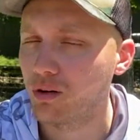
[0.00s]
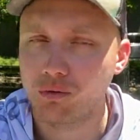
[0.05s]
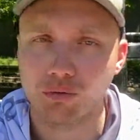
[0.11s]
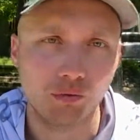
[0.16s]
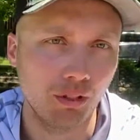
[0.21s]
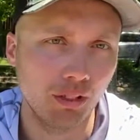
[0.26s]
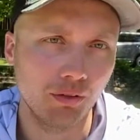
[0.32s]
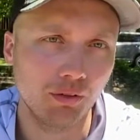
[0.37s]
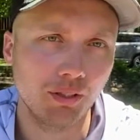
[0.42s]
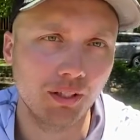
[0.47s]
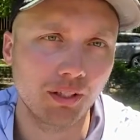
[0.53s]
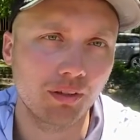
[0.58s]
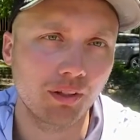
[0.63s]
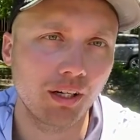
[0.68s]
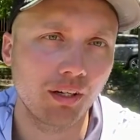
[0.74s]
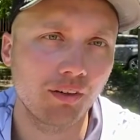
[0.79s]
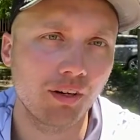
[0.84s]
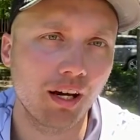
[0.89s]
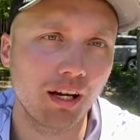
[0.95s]
really really
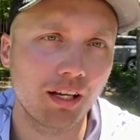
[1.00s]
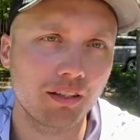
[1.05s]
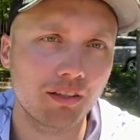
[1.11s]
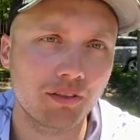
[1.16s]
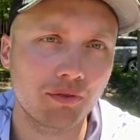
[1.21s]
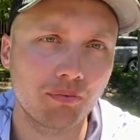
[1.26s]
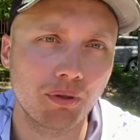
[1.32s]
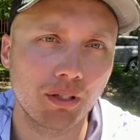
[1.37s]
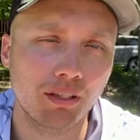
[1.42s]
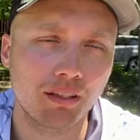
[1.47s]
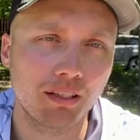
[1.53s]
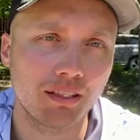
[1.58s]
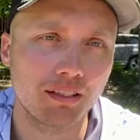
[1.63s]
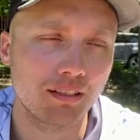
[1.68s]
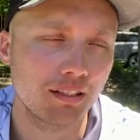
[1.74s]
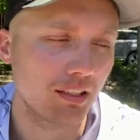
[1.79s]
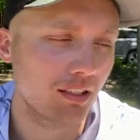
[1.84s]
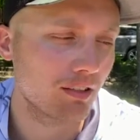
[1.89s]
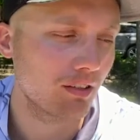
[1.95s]
great rods, but
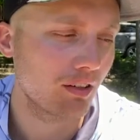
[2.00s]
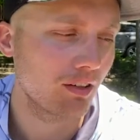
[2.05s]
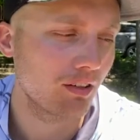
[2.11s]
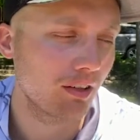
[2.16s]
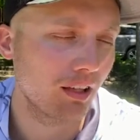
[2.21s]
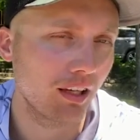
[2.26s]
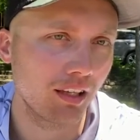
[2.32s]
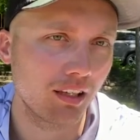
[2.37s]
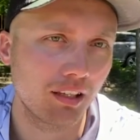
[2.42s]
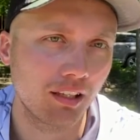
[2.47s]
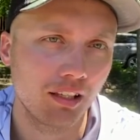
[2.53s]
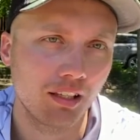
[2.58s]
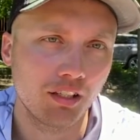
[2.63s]
these things are like